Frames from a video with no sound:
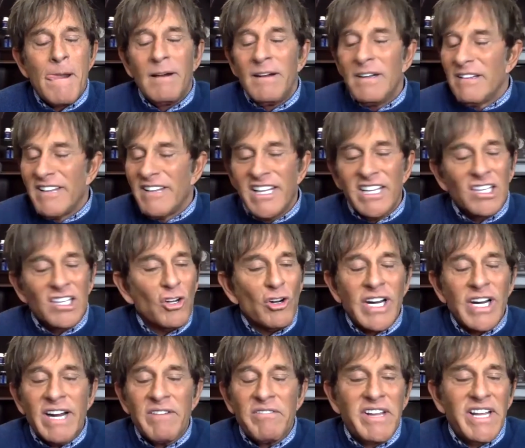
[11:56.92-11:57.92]
then
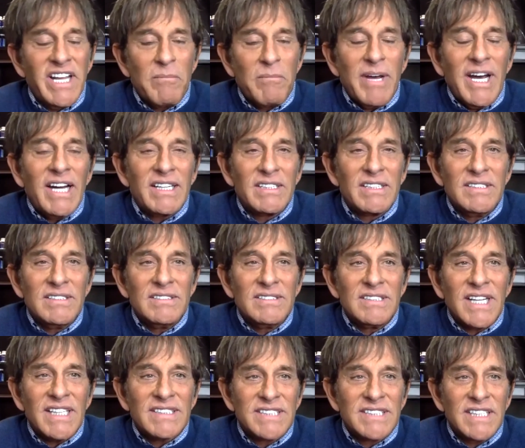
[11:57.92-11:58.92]
learn everything about it. And
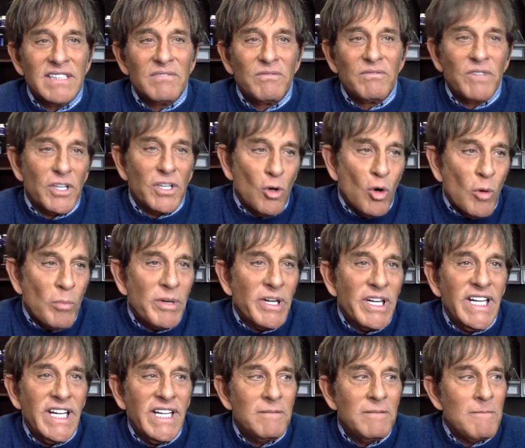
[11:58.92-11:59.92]
like I said, for the corporate
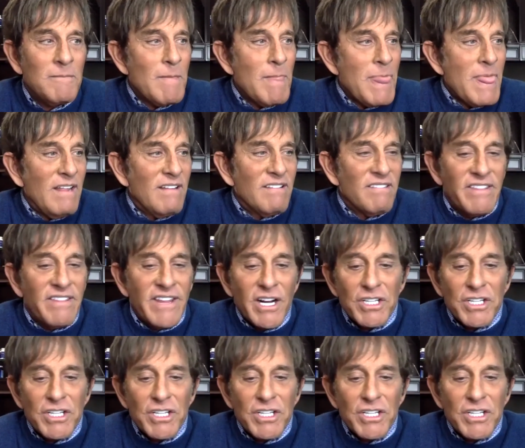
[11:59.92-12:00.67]
end, their